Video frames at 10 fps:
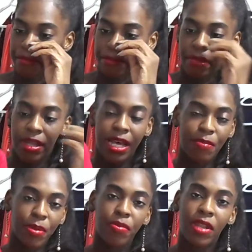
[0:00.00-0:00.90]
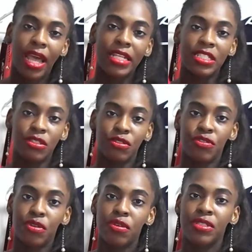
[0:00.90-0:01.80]
a lot of people like
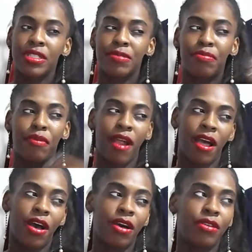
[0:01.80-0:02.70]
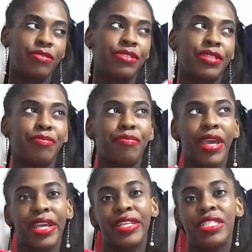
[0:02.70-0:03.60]
neutrals and browns and
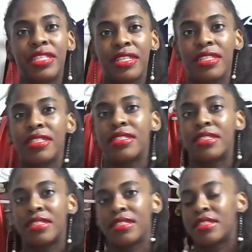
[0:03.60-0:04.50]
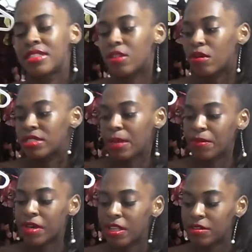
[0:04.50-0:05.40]
beiges and those type of
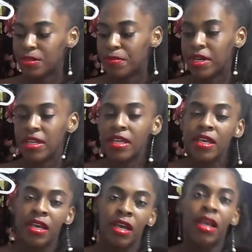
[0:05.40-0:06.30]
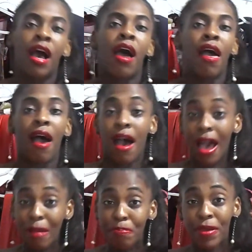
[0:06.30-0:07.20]
colors, but
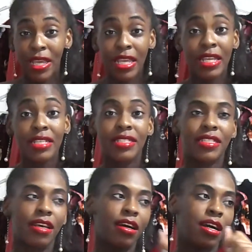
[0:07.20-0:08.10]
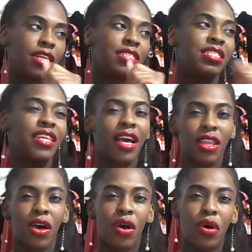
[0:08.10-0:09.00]
hot pinks,
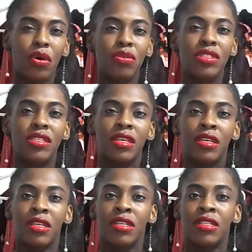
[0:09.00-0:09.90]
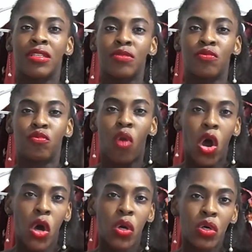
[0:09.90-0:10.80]
yellows,
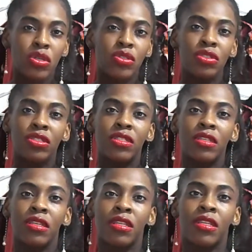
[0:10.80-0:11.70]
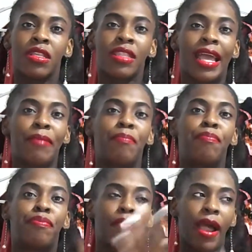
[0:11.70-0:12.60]
rose, like
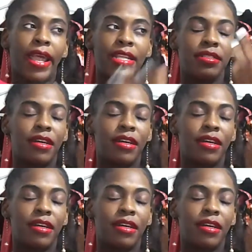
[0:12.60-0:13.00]
bright